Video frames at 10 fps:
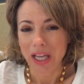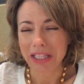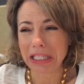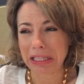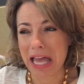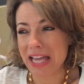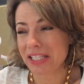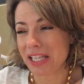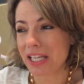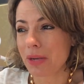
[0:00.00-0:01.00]
And then
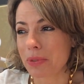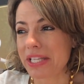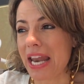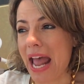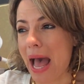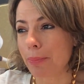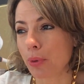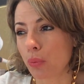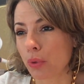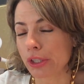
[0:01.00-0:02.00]
last night I was at
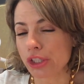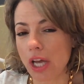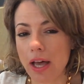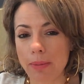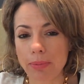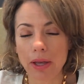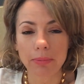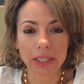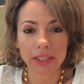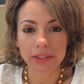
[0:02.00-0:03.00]
Apple Workshop. I
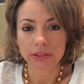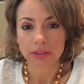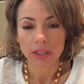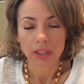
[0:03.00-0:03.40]
mean,